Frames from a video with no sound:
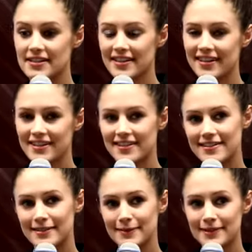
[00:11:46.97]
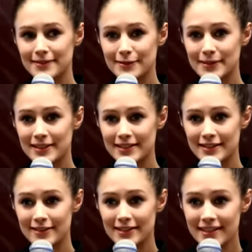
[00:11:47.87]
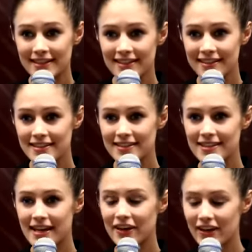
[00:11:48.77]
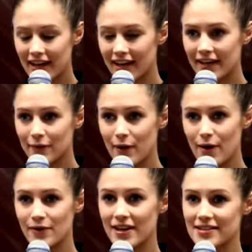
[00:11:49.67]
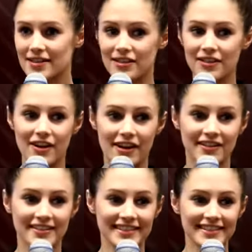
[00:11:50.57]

He's it's like, well, 20 grand. He's like, okay, whoa, that's a lot.